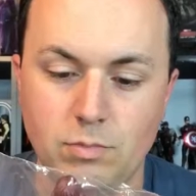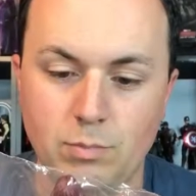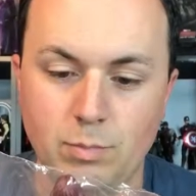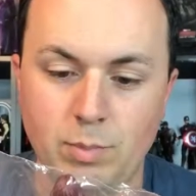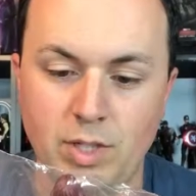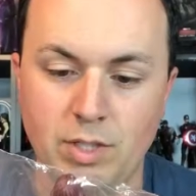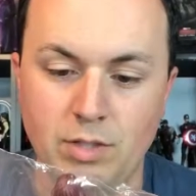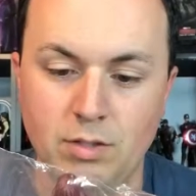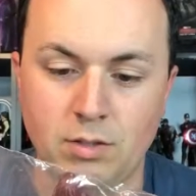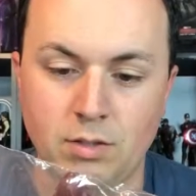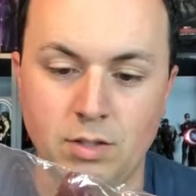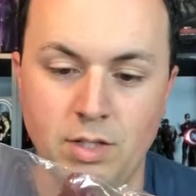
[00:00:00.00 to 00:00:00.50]

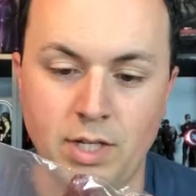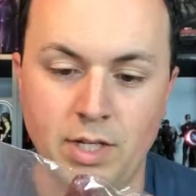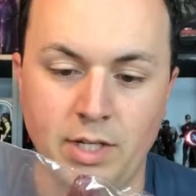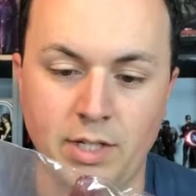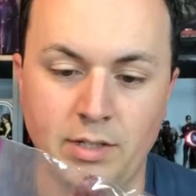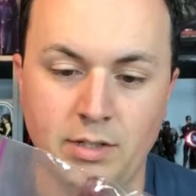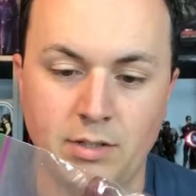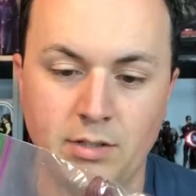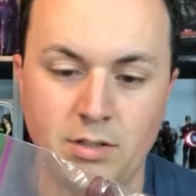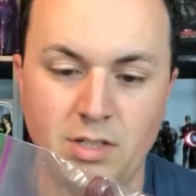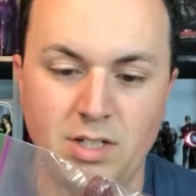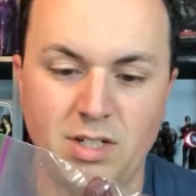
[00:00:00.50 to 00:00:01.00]
Paint the
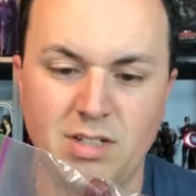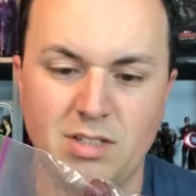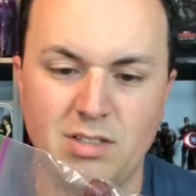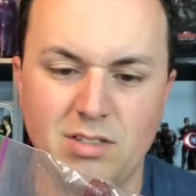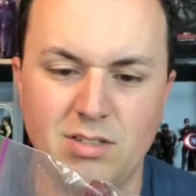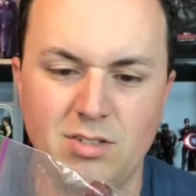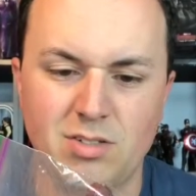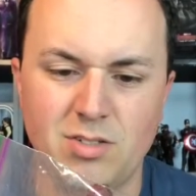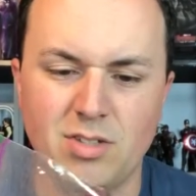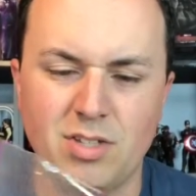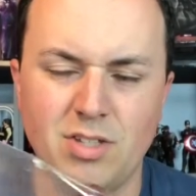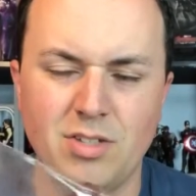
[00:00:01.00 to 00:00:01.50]
leg. Yeah,
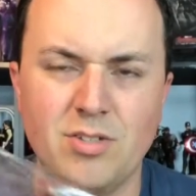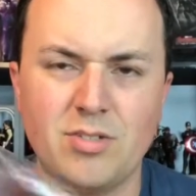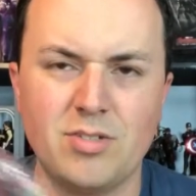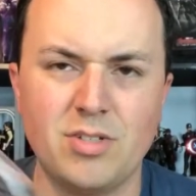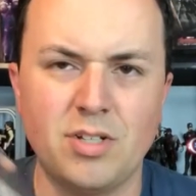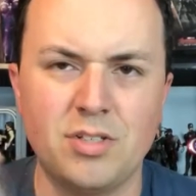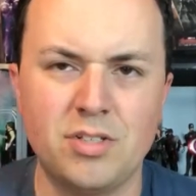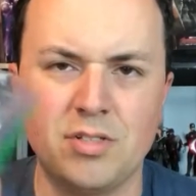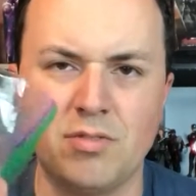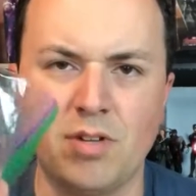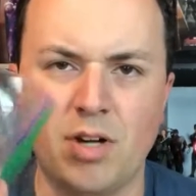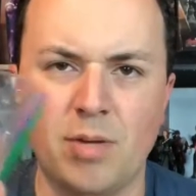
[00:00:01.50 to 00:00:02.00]
there's
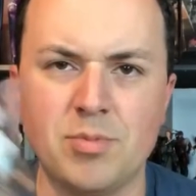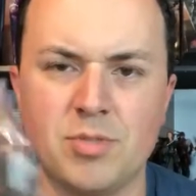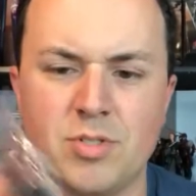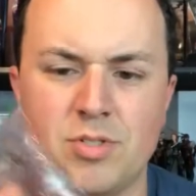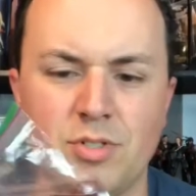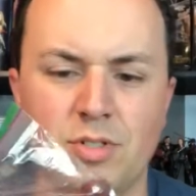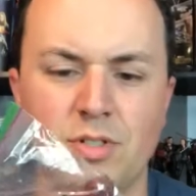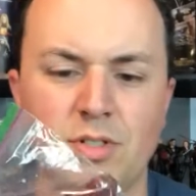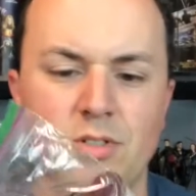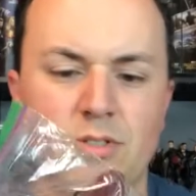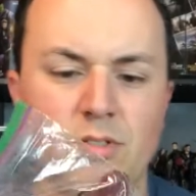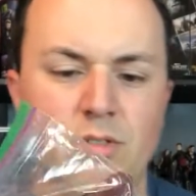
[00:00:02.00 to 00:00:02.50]
lots of
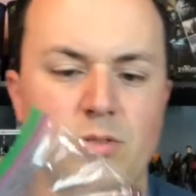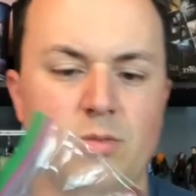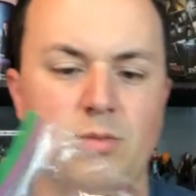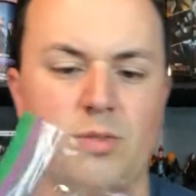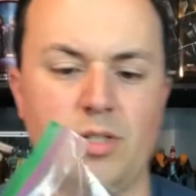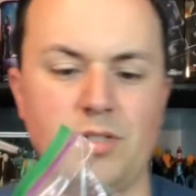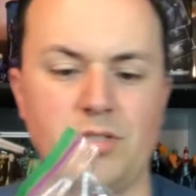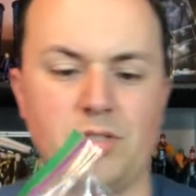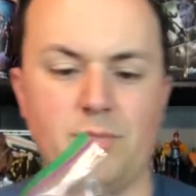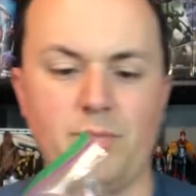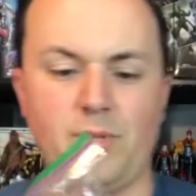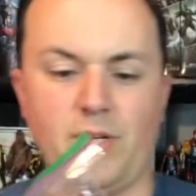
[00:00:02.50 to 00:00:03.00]
options you can do
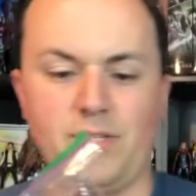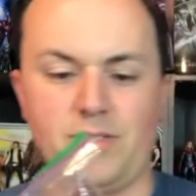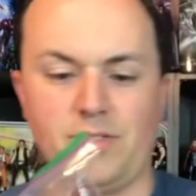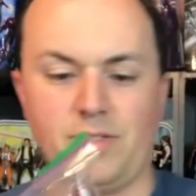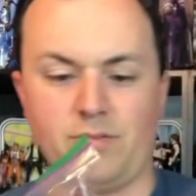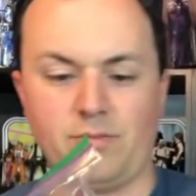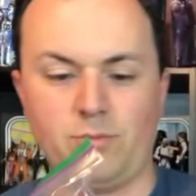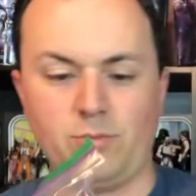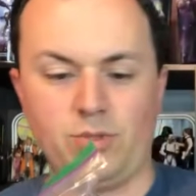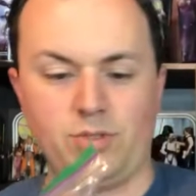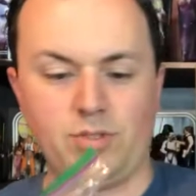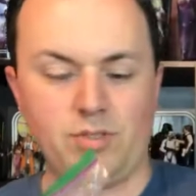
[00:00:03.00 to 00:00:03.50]

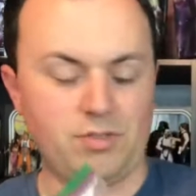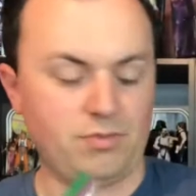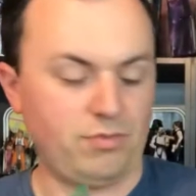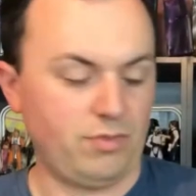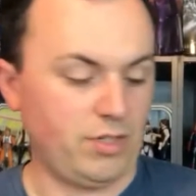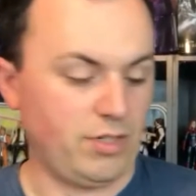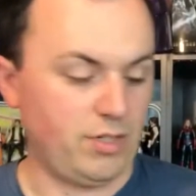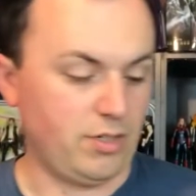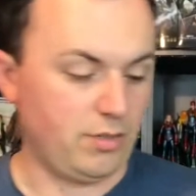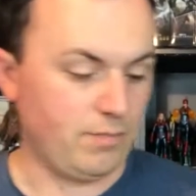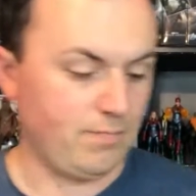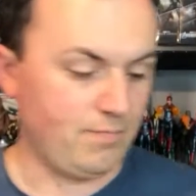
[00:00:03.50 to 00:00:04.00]
customizing with this
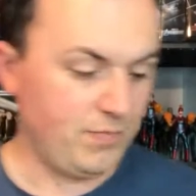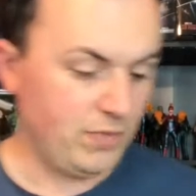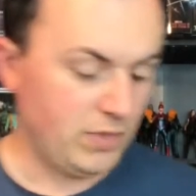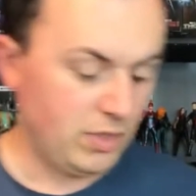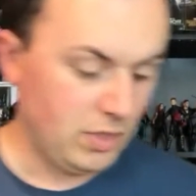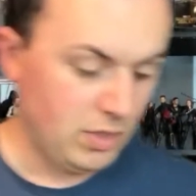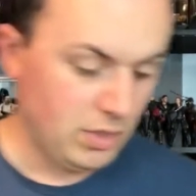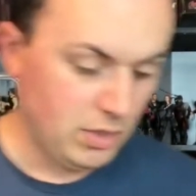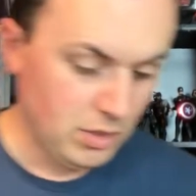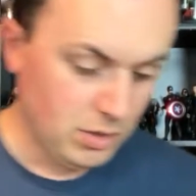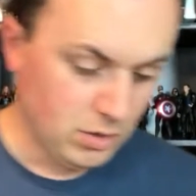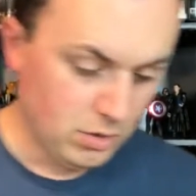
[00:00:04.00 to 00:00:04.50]
figure.
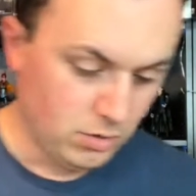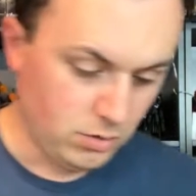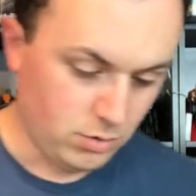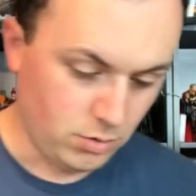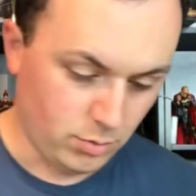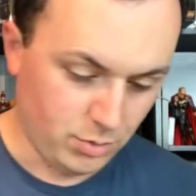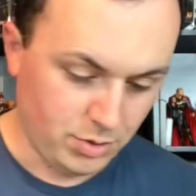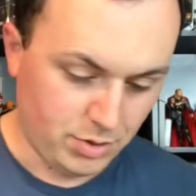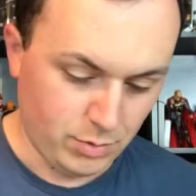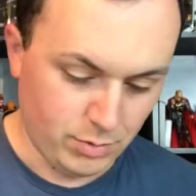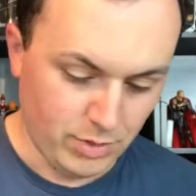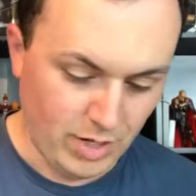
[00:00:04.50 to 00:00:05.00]
So
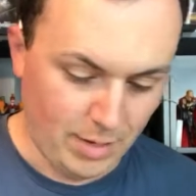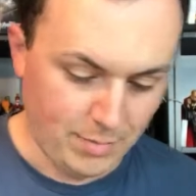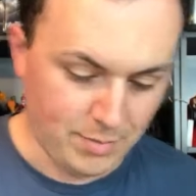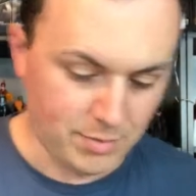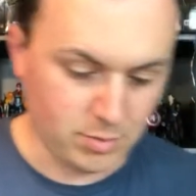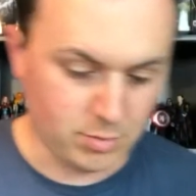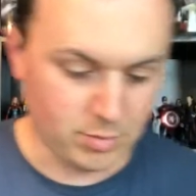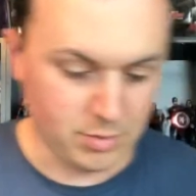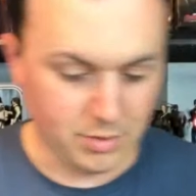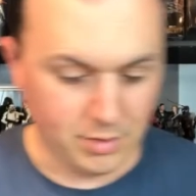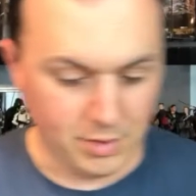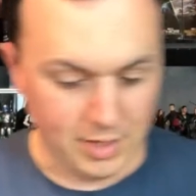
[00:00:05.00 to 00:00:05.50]
we'll see what
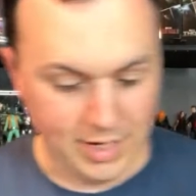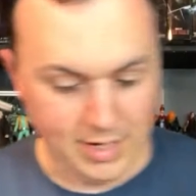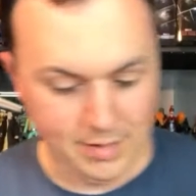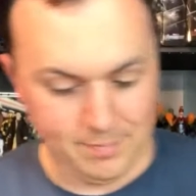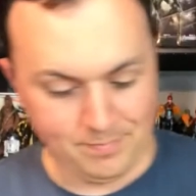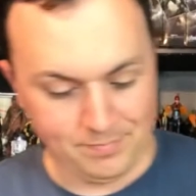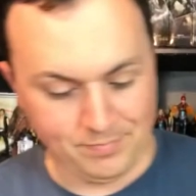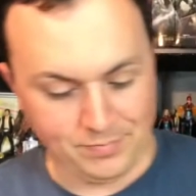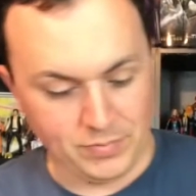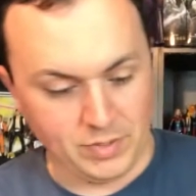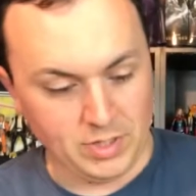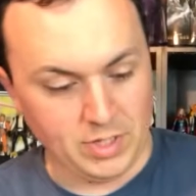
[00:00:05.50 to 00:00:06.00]
happens with that.
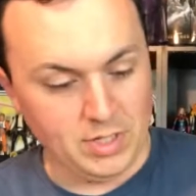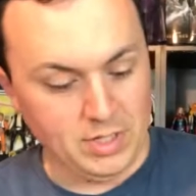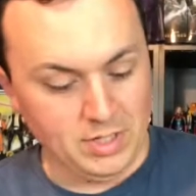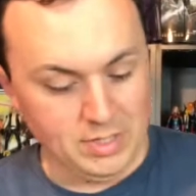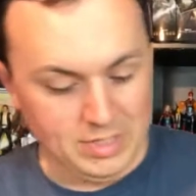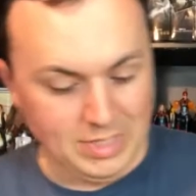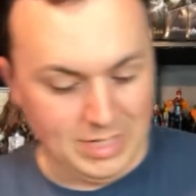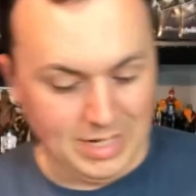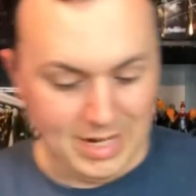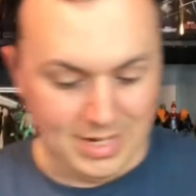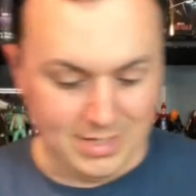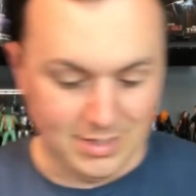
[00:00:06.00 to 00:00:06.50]

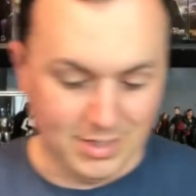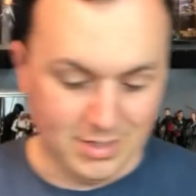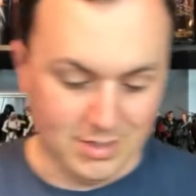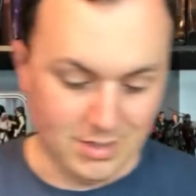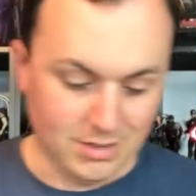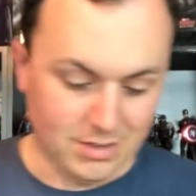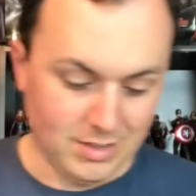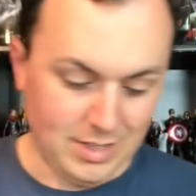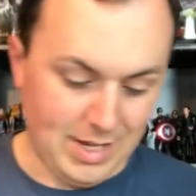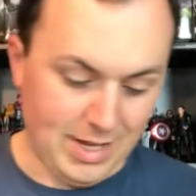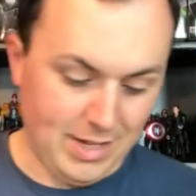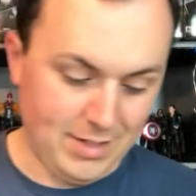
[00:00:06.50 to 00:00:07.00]
And then the
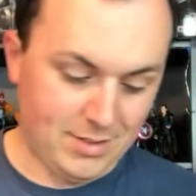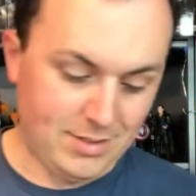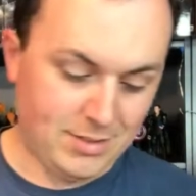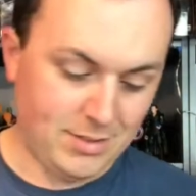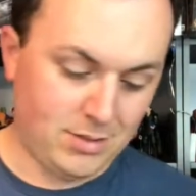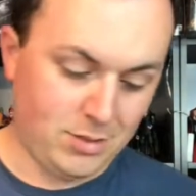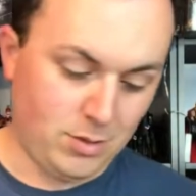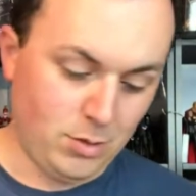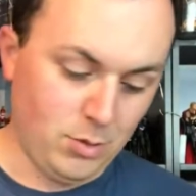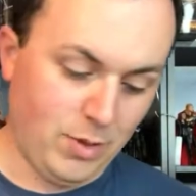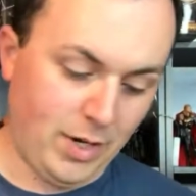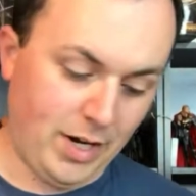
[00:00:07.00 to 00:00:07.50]
last
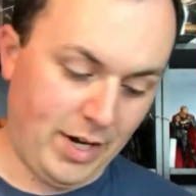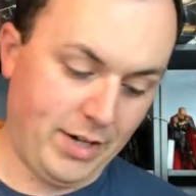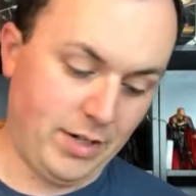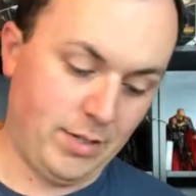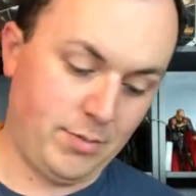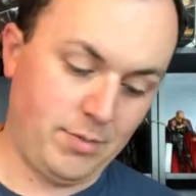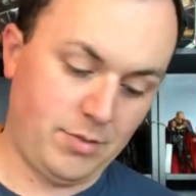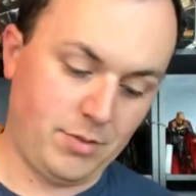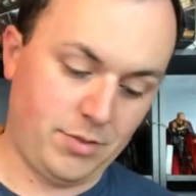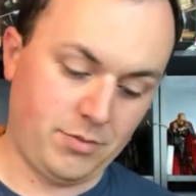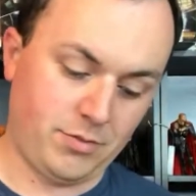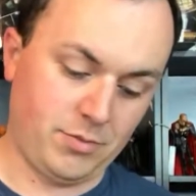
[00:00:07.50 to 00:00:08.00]
2
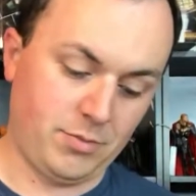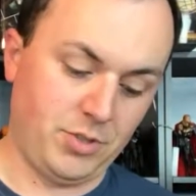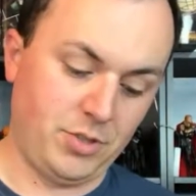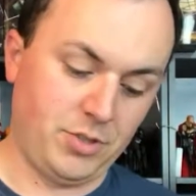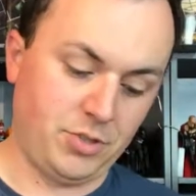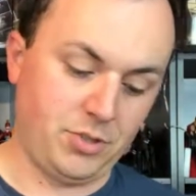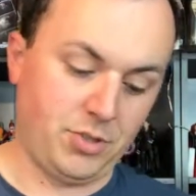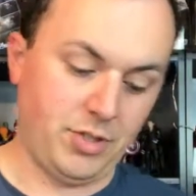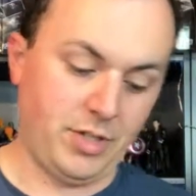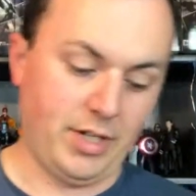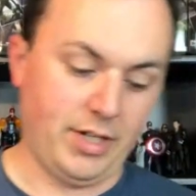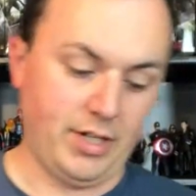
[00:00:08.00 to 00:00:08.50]
items from the
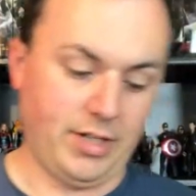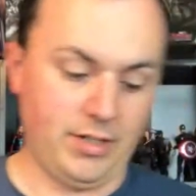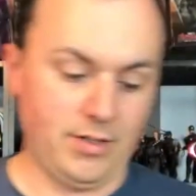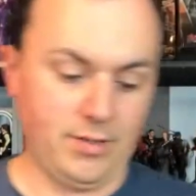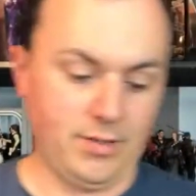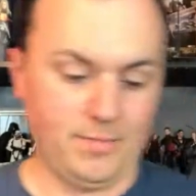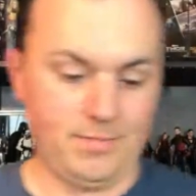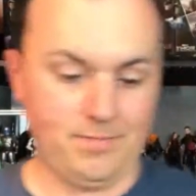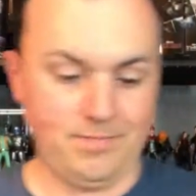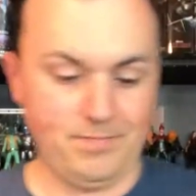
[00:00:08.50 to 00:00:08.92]
trade,